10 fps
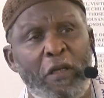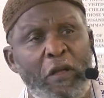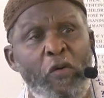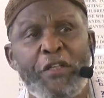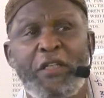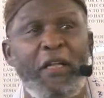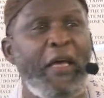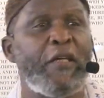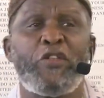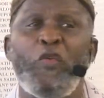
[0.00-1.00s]
Question
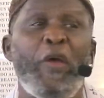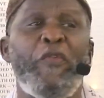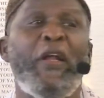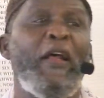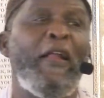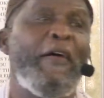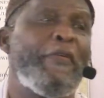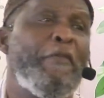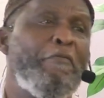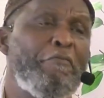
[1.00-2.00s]
is, do we really love him?